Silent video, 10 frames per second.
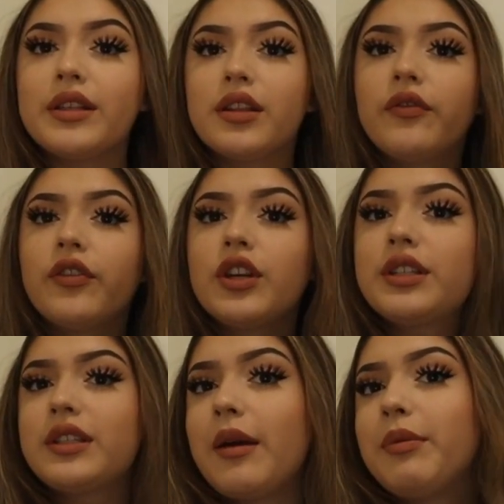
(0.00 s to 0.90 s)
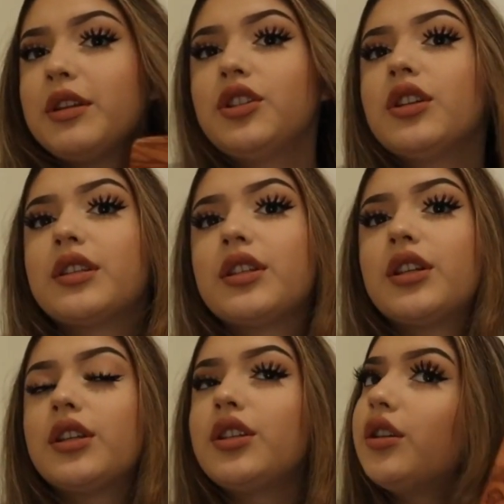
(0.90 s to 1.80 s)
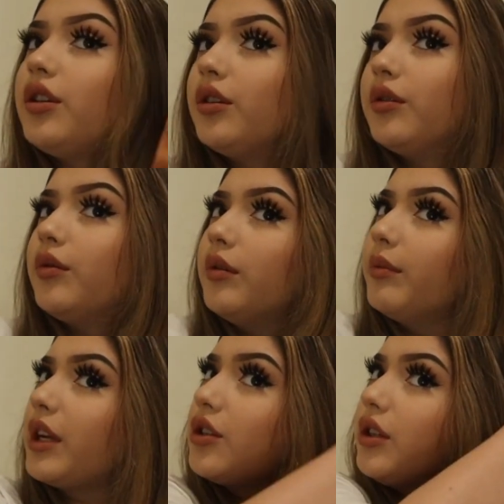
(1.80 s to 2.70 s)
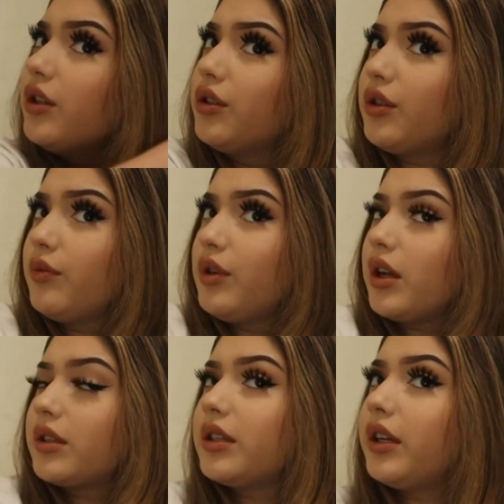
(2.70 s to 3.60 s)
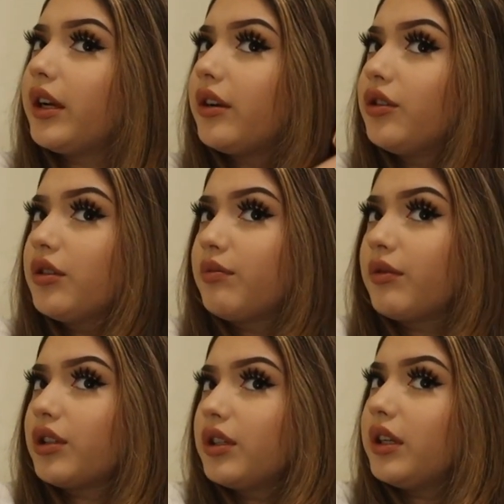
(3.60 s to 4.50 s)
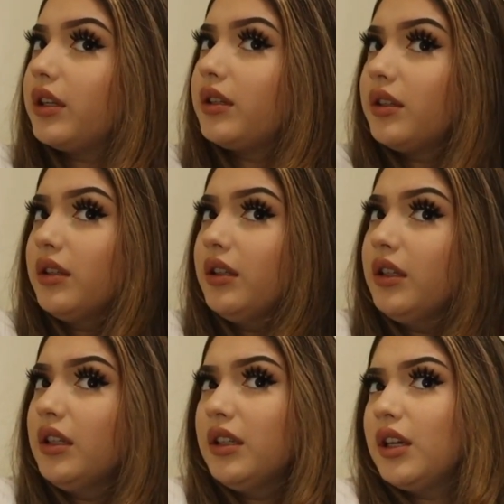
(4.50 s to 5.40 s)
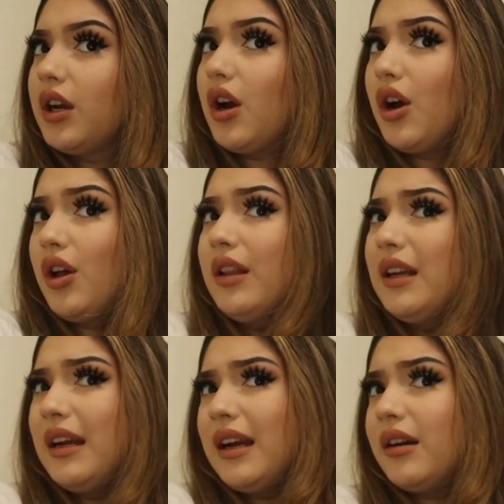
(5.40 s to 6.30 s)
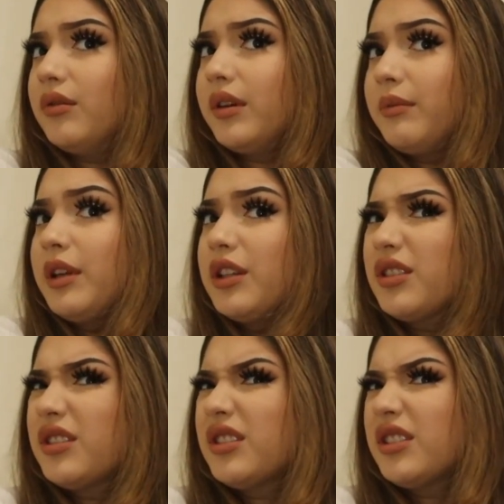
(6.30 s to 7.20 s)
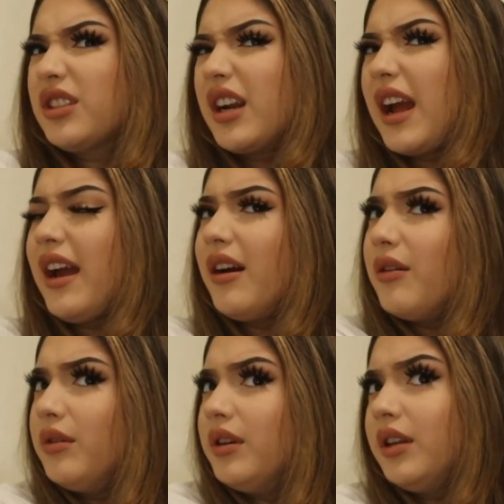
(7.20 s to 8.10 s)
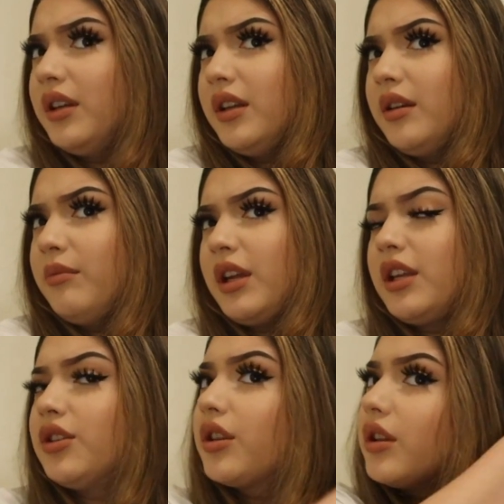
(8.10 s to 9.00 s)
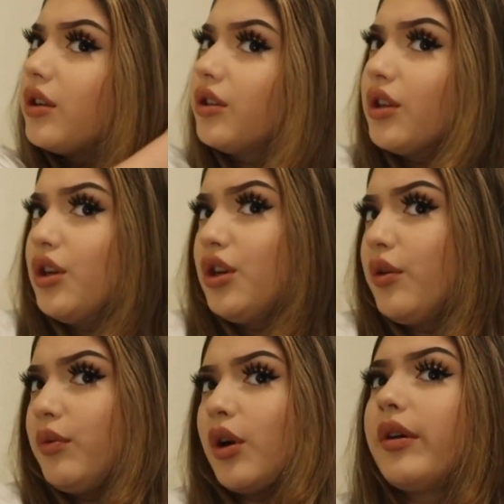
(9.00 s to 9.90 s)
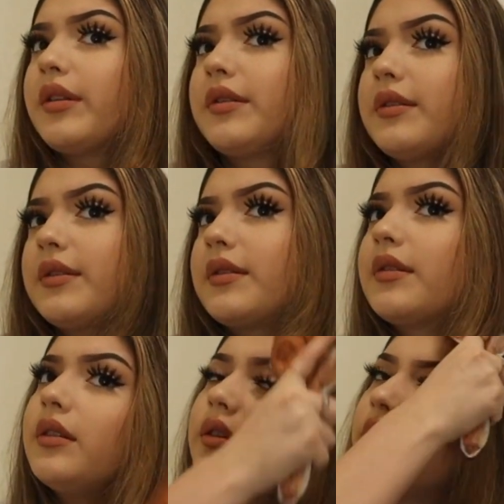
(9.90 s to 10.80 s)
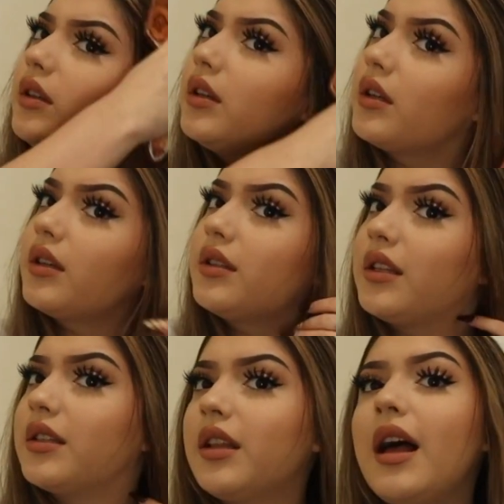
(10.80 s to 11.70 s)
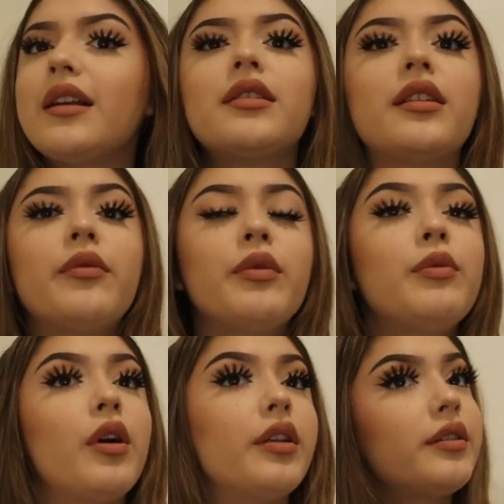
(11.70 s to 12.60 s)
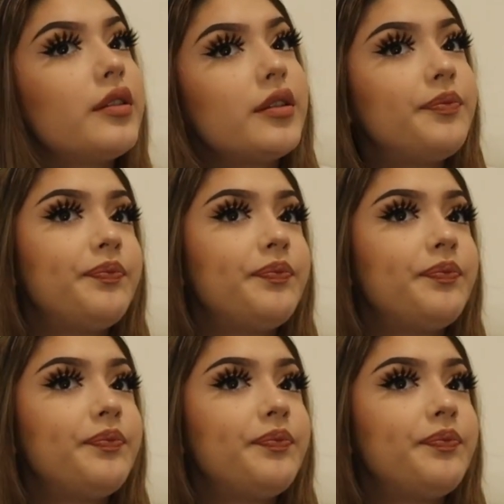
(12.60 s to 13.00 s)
so the first step is just to make sure that there's no knots in your hair. Just brush it all out and making sure that there's no knots, because that's the last thing that we want.